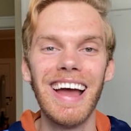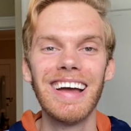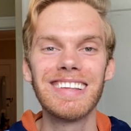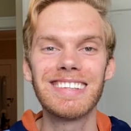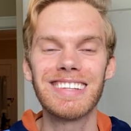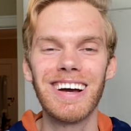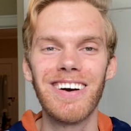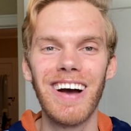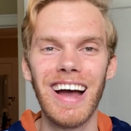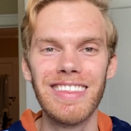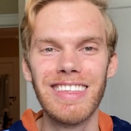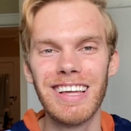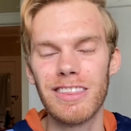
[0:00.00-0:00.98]
So
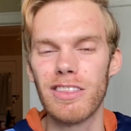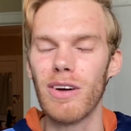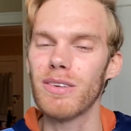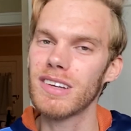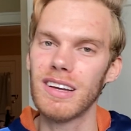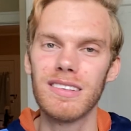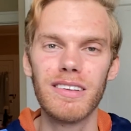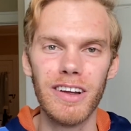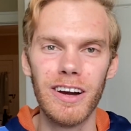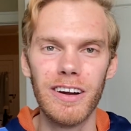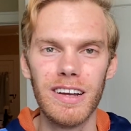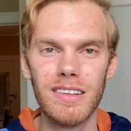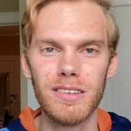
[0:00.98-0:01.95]
I think those kinds of
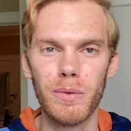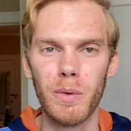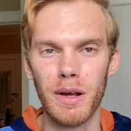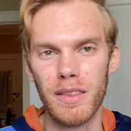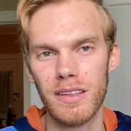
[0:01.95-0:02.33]
areas are where